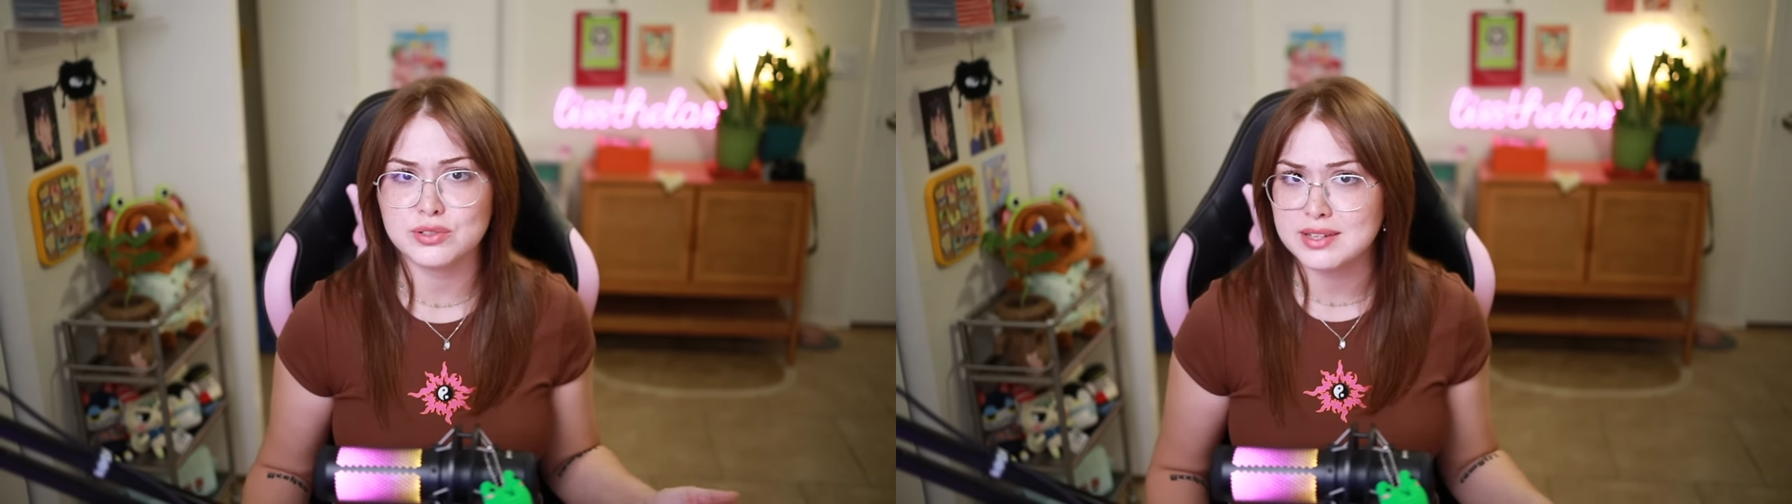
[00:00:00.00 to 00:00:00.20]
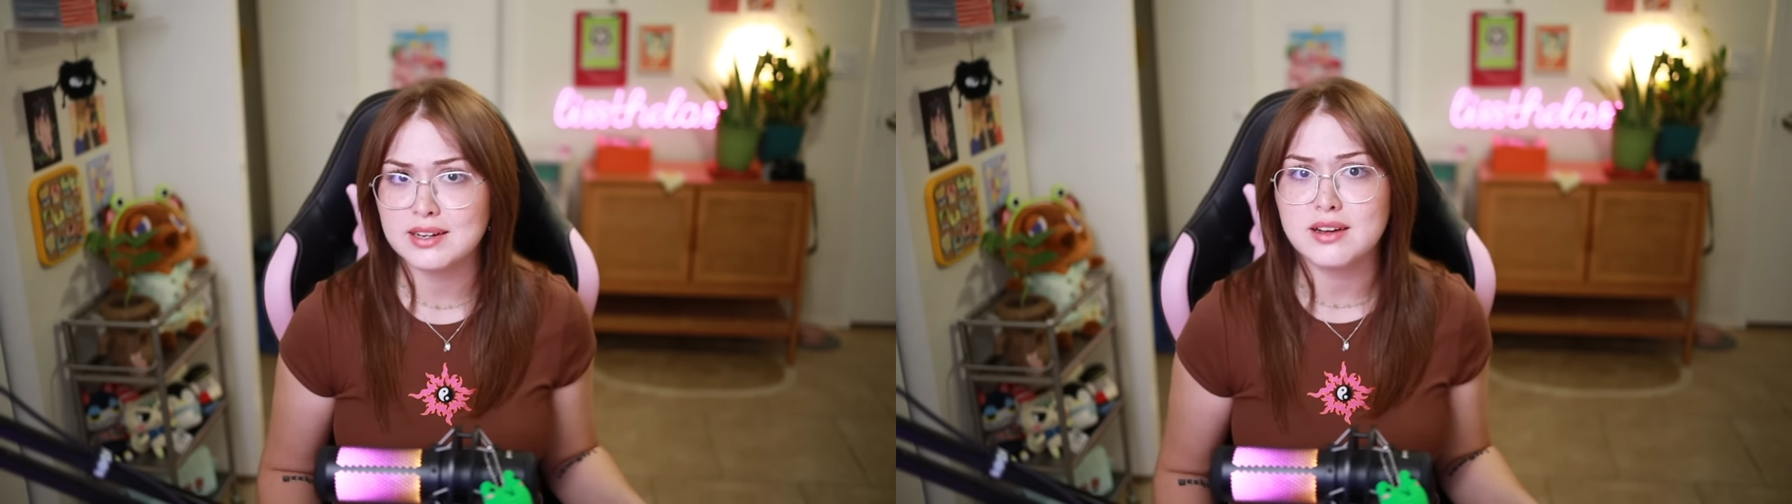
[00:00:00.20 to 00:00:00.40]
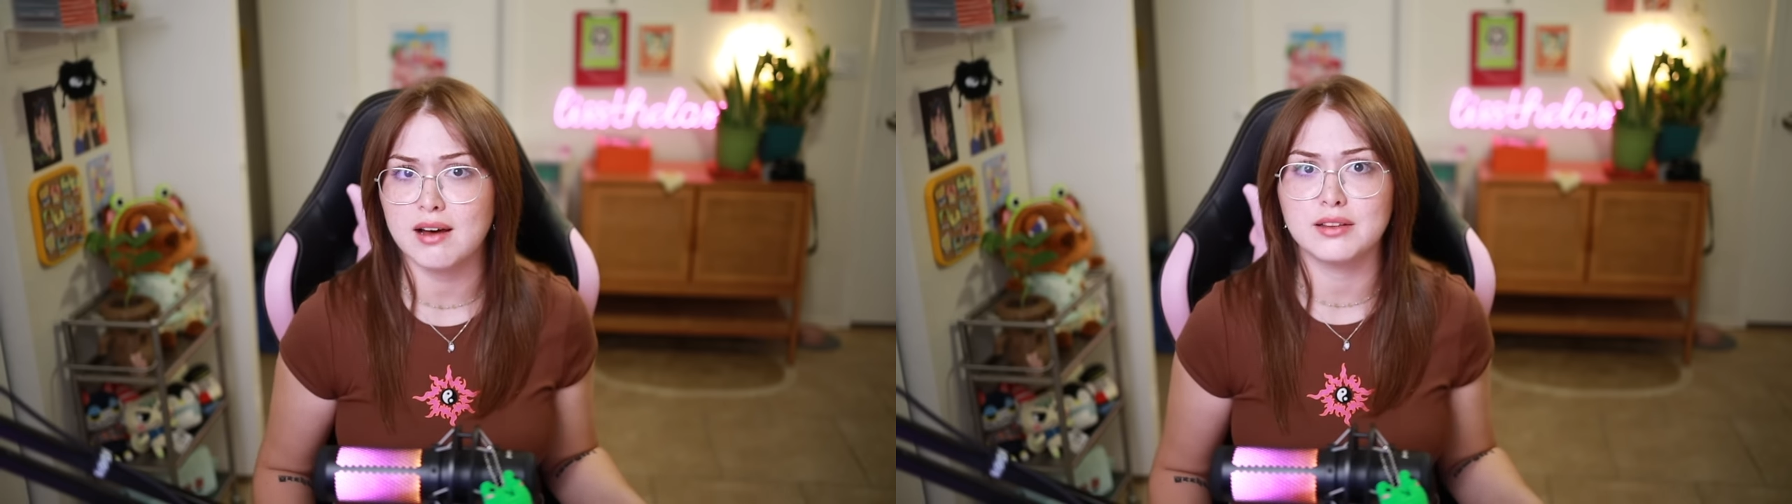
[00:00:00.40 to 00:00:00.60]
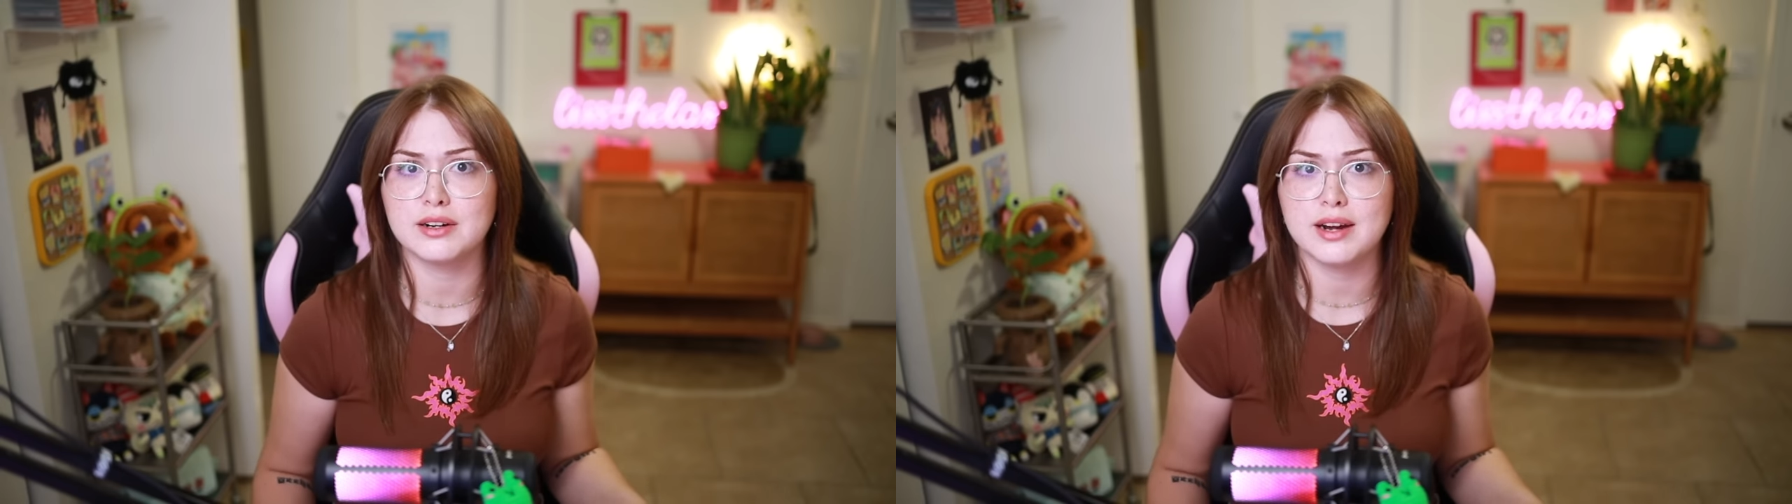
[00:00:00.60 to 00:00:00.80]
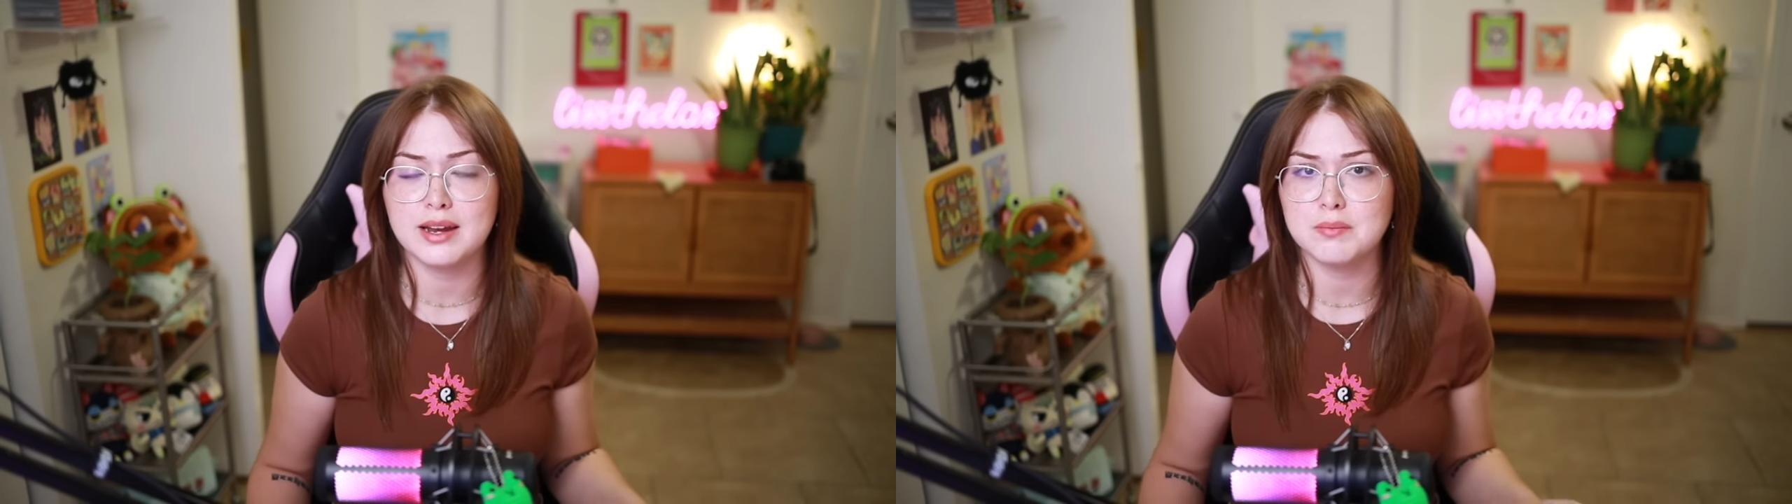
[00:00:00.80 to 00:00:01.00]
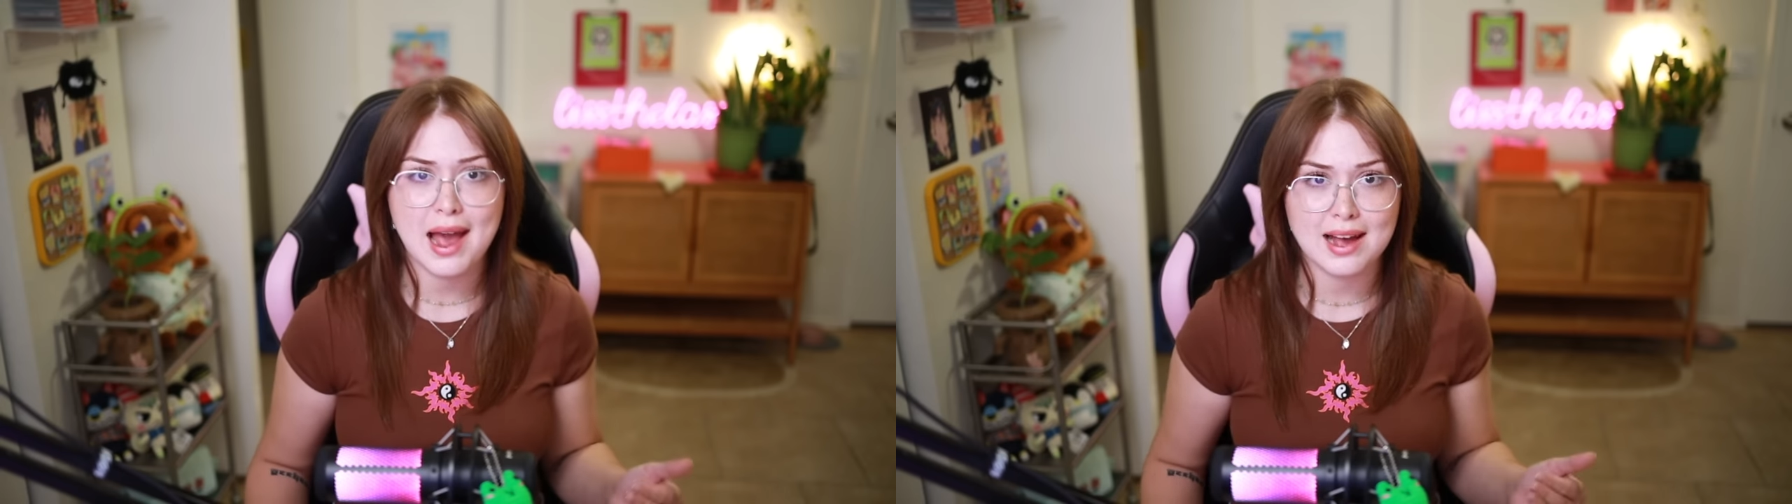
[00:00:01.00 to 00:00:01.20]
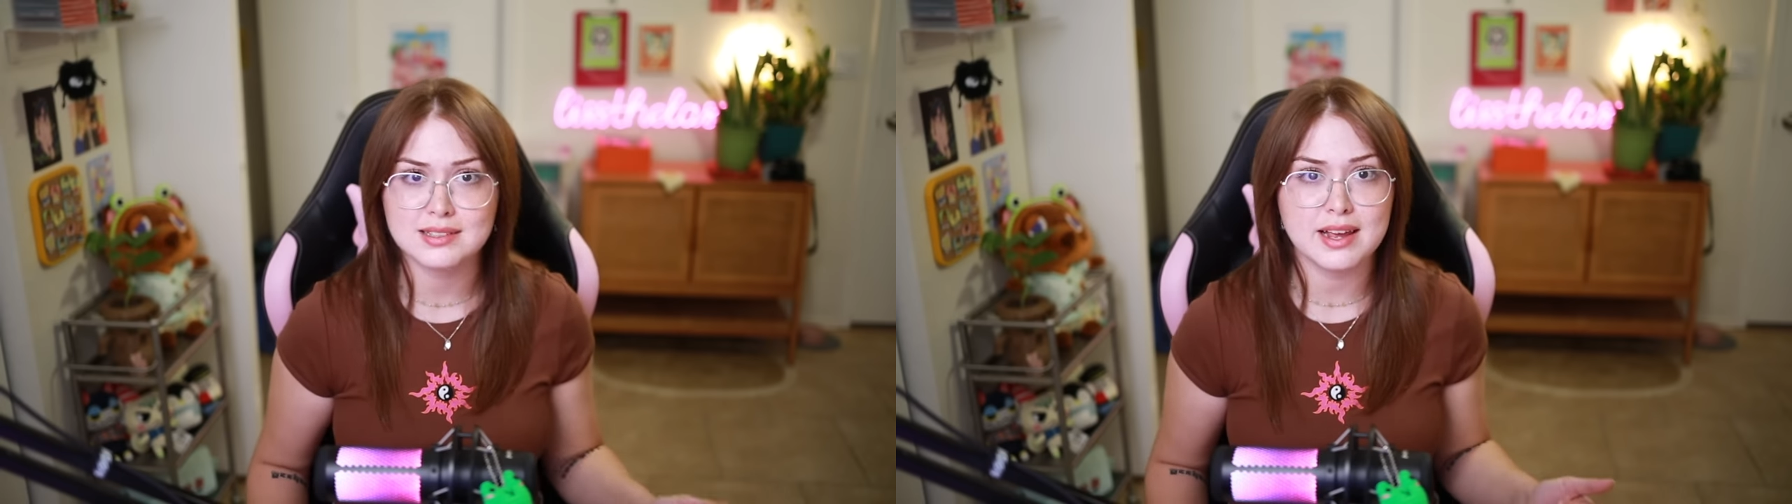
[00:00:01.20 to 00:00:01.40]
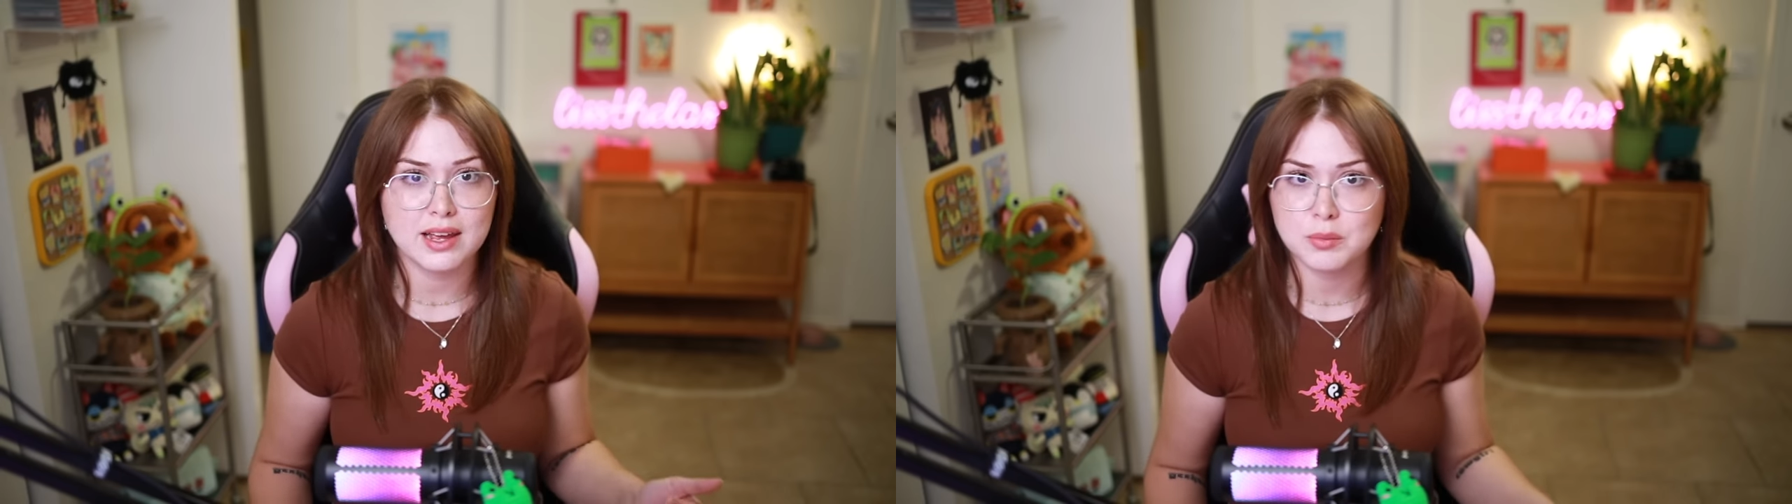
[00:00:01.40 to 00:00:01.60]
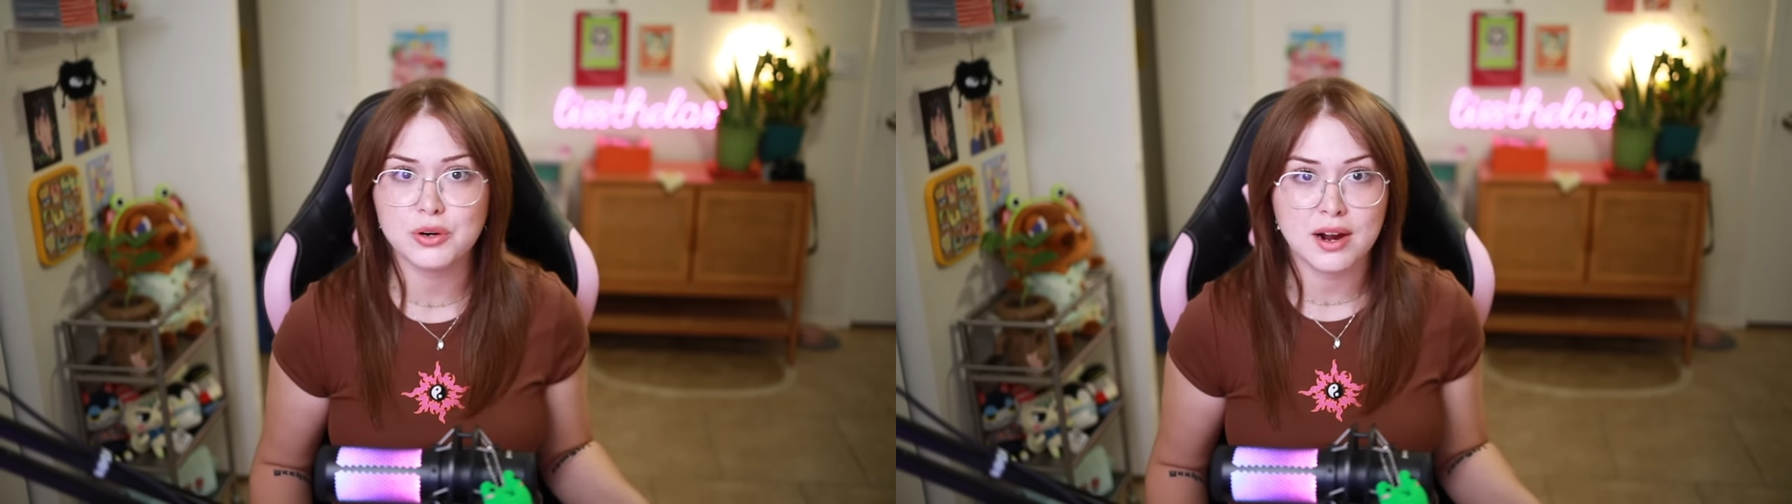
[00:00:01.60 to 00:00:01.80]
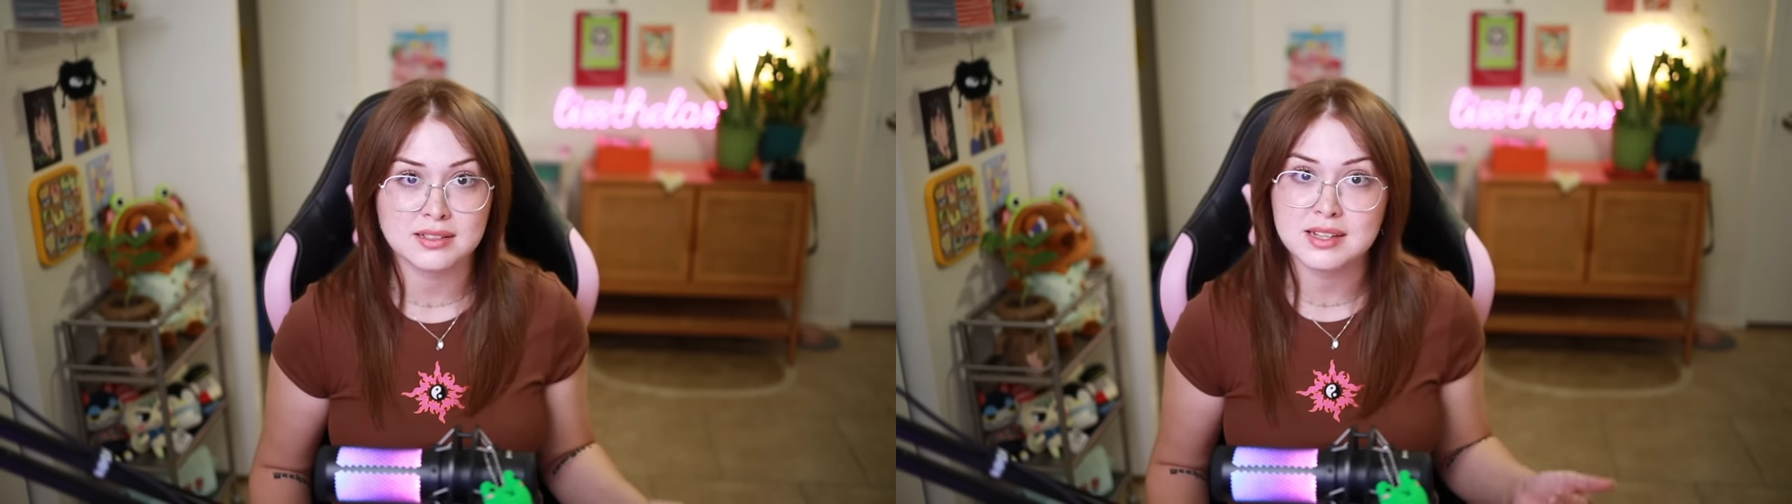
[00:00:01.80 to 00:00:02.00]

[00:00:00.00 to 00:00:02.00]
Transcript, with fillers: skin color in past Animal Crossing